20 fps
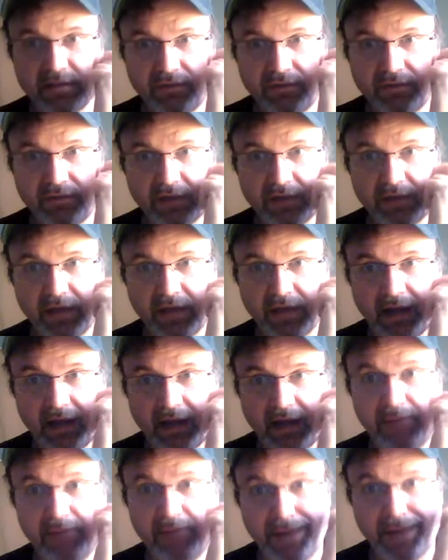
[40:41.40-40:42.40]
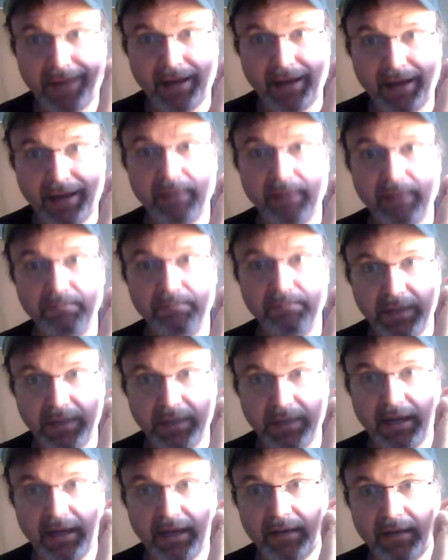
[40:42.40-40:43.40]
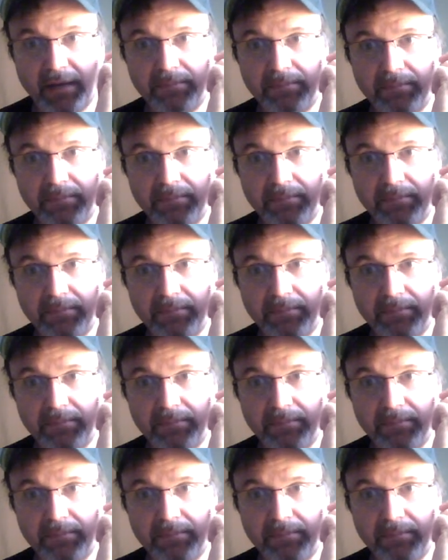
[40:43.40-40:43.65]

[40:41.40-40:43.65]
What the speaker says: like that, I buy big on them.